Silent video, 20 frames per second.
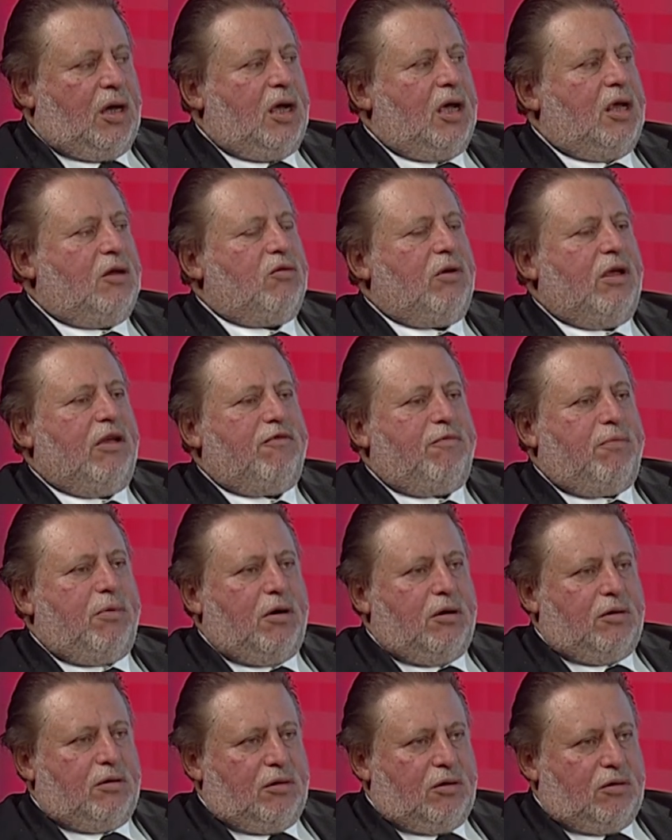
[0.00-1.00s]
And we have
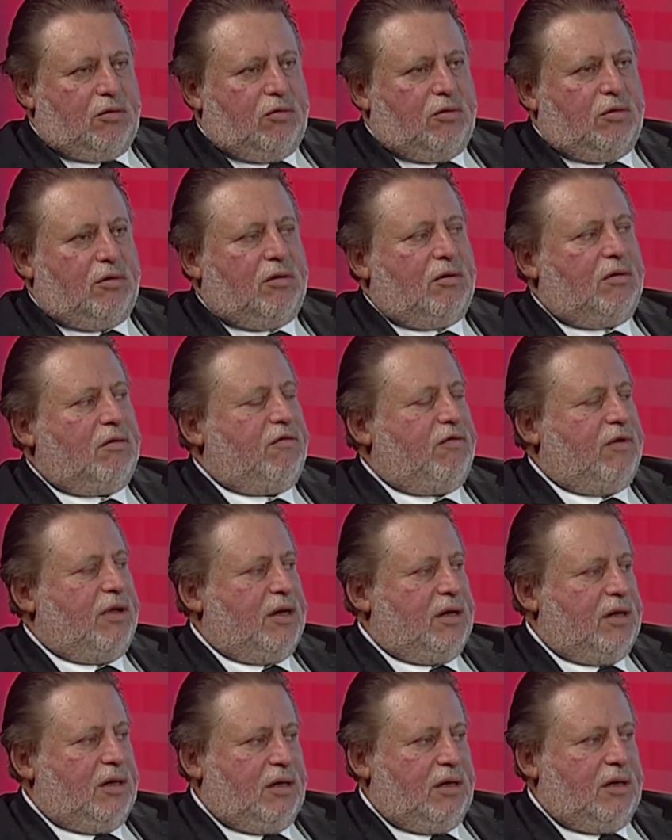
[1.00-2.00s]
partnered with
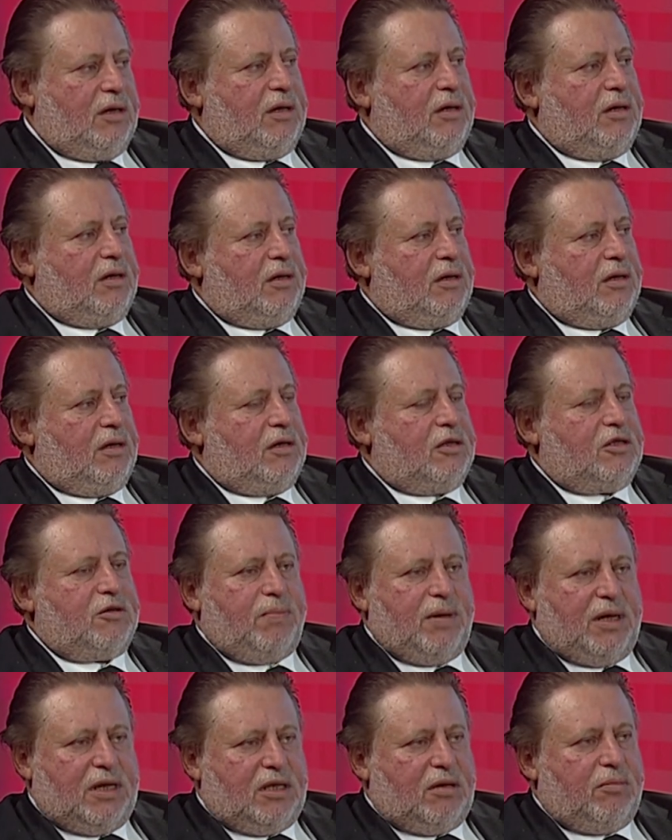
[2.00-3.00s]
very
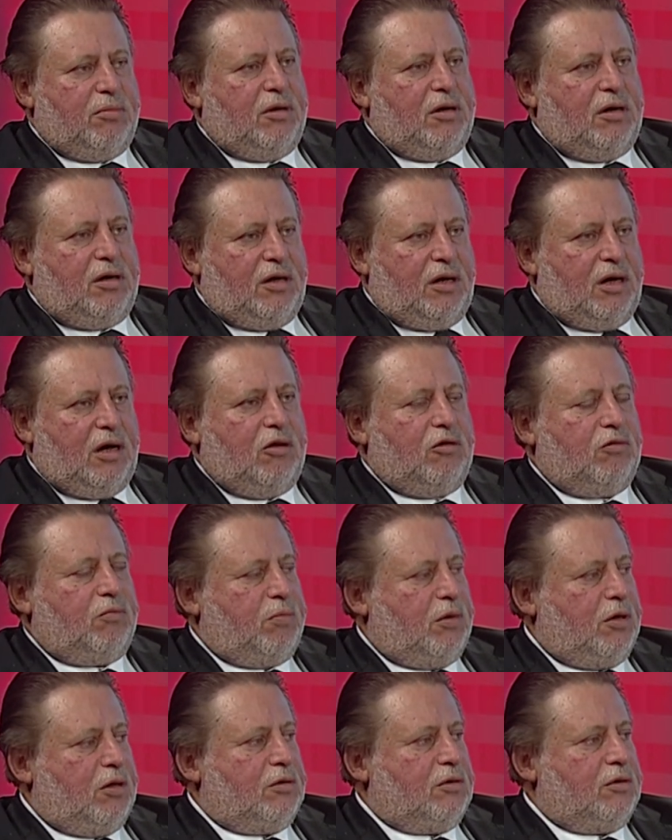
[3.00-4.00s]
respectable,
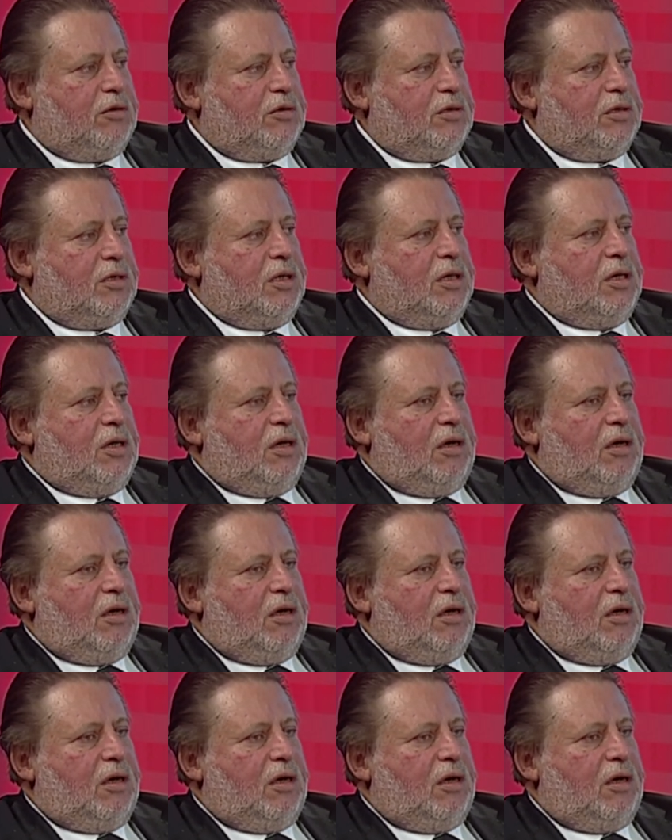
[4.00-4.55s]
renowned partners,